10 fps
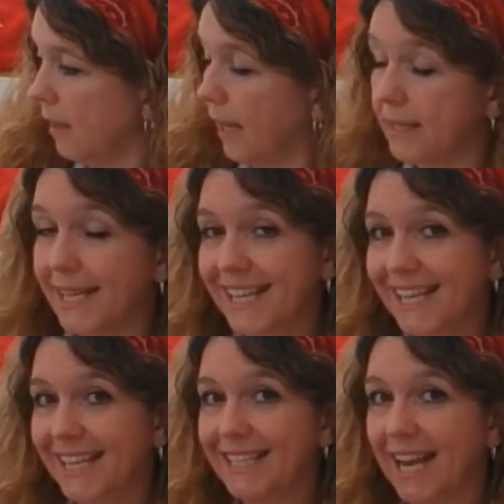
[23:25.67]
And he
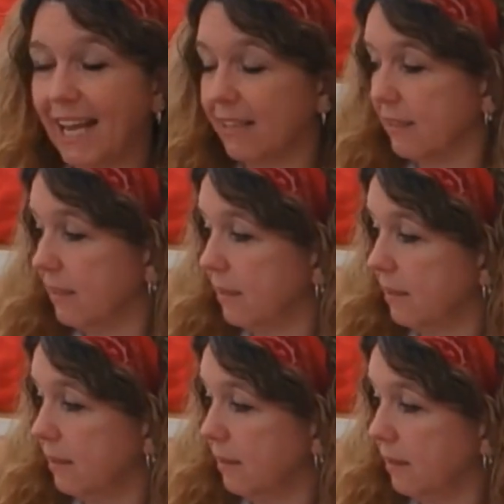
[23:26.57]
needs legs.
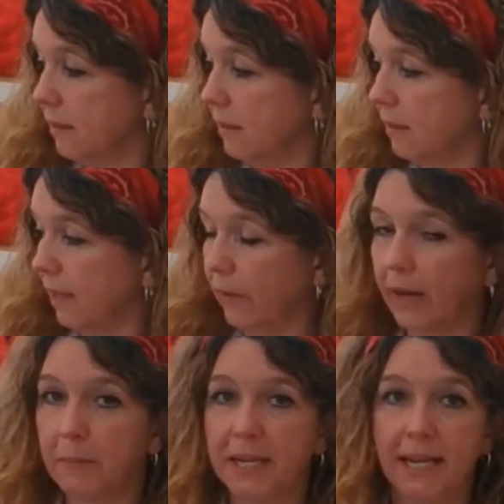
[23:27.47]
Now,
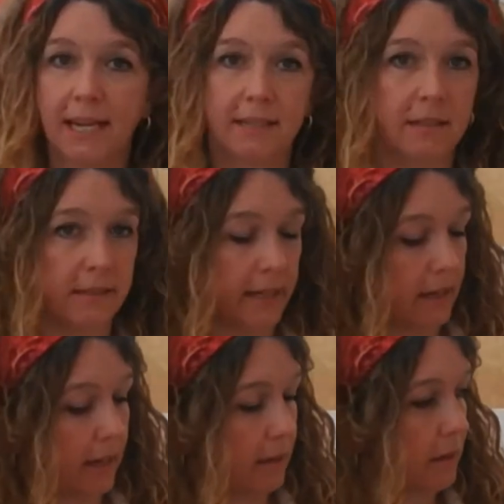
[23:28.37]
how many legs does he
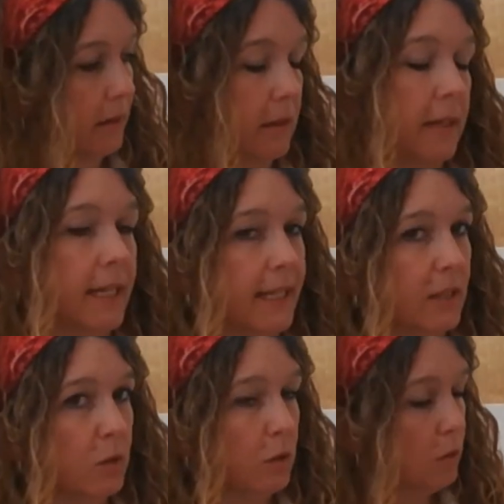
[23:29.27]
need? He
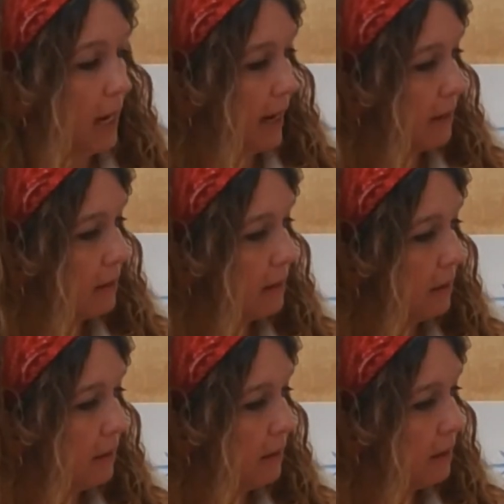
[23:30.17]
needs 2 legs
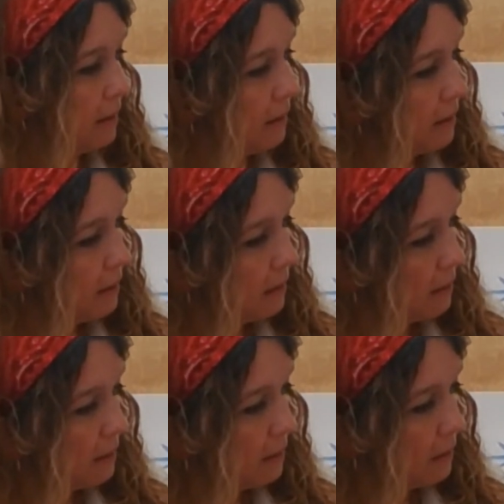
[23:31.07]

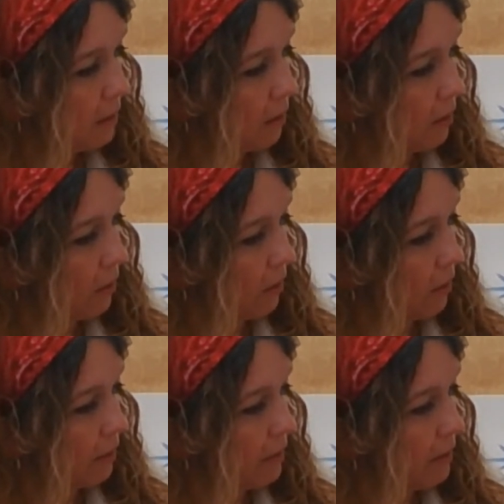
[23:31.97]

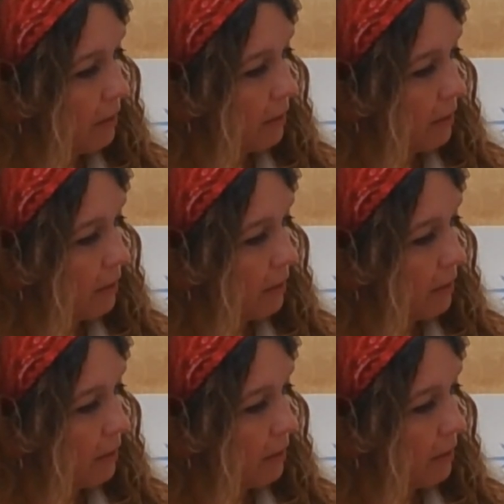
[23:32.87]
on